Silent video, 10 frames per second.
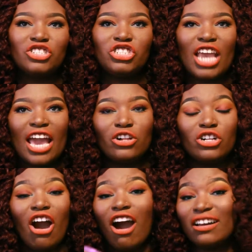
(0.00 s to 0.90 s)

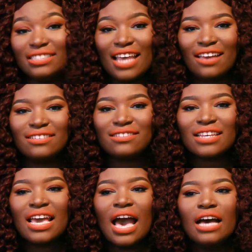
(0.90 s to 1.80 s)
channel content,
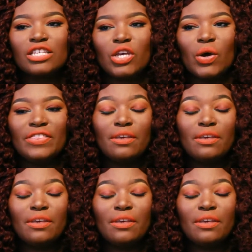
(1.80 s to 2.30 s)
so in